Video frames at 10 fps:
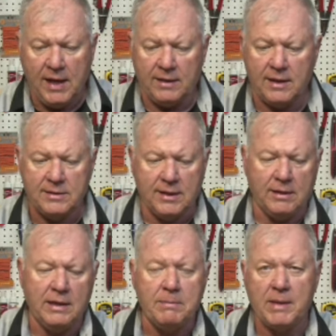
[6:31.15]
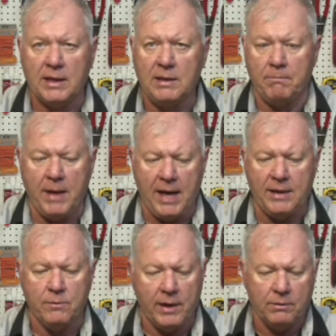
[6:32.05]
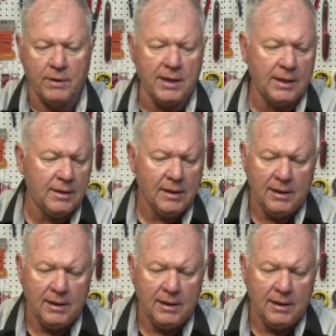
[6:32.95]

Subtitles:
And then it's going to give me a combined weight rating.